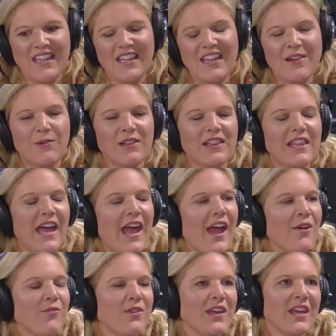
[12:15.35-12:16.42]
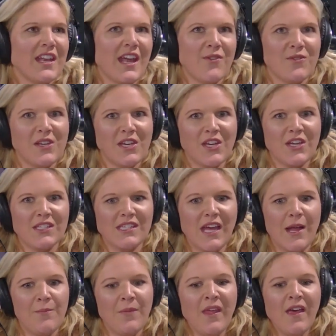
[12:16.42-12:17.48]
And they were laughing and having a good
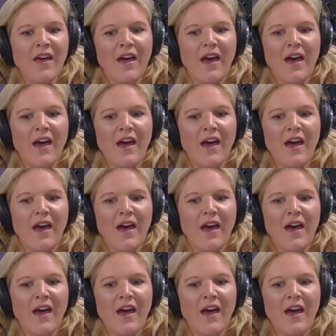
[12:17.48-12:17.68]
time.